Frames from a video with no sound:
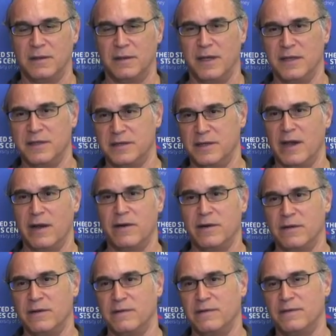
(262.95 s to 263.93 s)
his
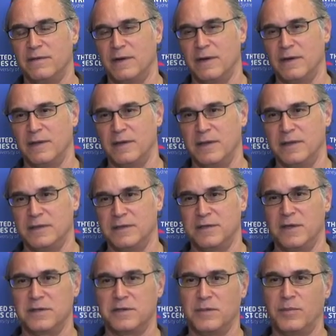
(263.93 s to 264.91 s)
narrative is
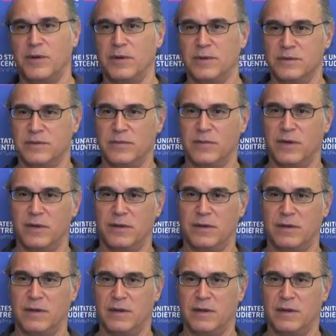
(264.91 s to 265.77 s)
juxtaposed with